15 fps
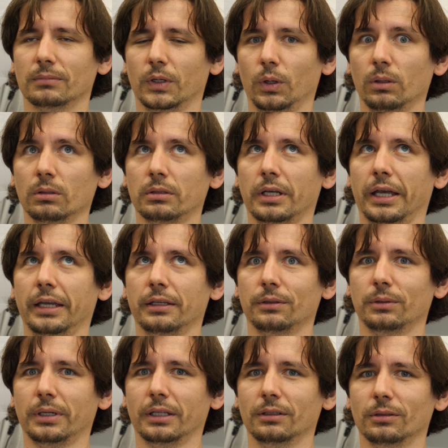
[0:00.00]
Okay,
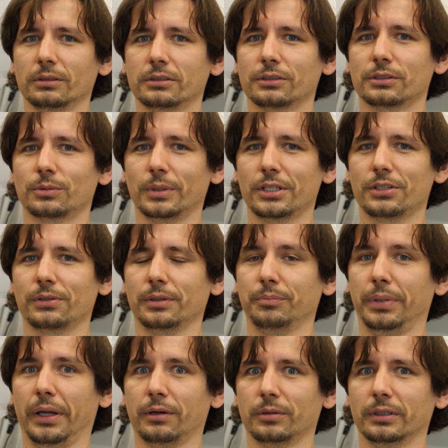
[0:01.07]
you can also switch to
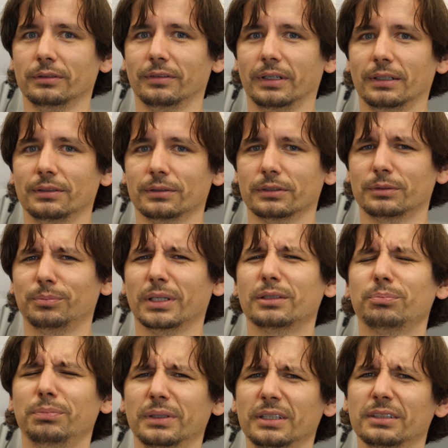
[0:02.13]
imperial values,
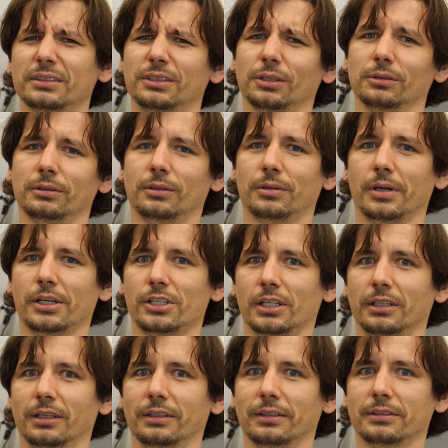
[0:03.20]
but please don't crash
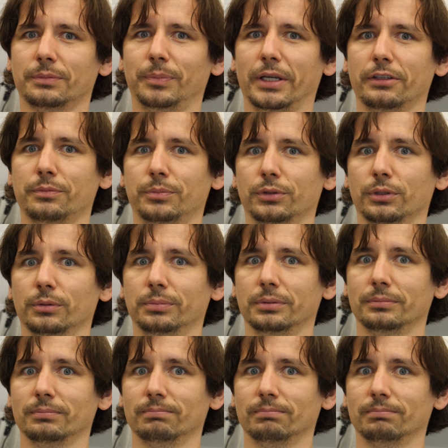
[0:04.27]
another space probe.